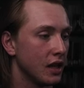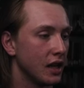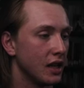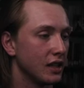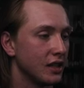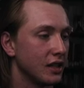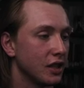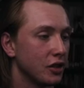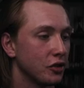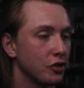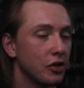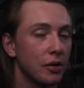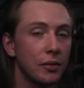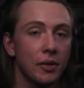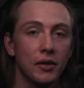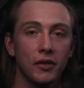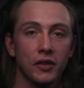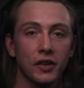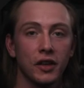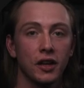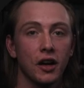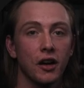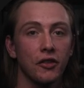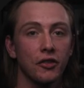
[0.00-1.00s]
it's gonna trim
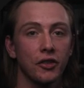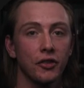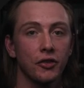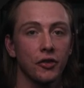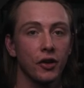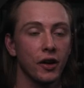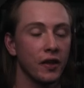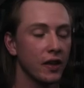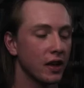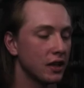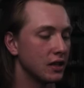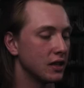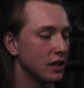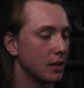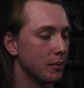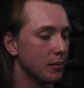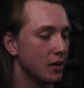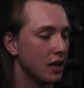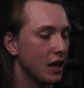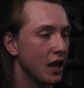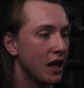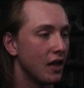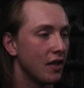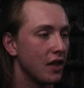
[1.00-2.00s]
everything off the front of that clip.
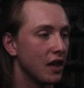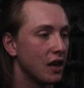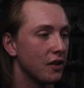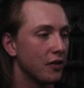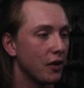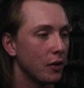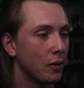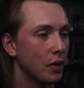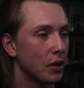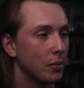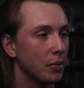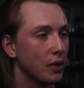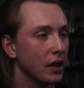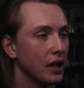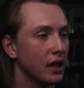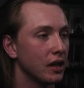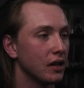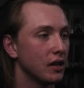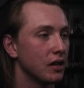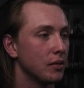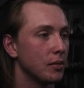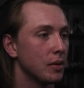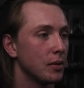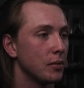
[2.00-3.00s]
Then if I wanna play it
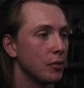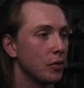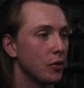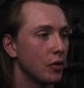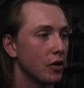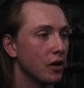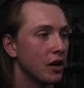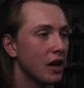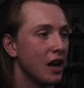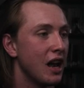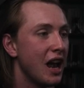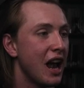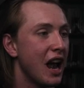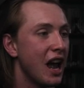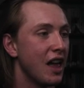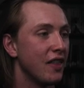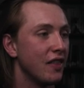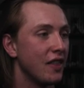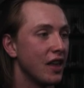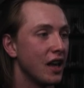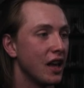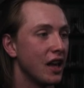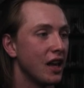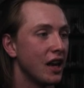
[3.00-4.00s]
a little bit more,
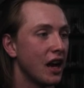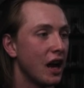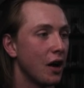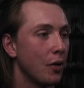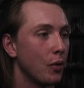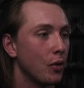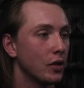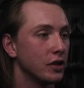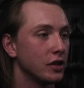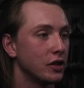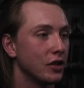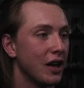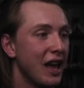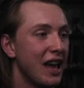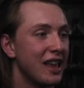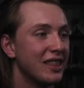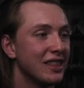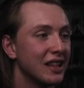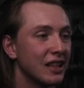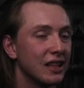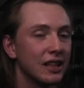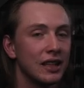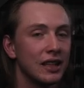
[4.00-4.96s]
and then I want to end the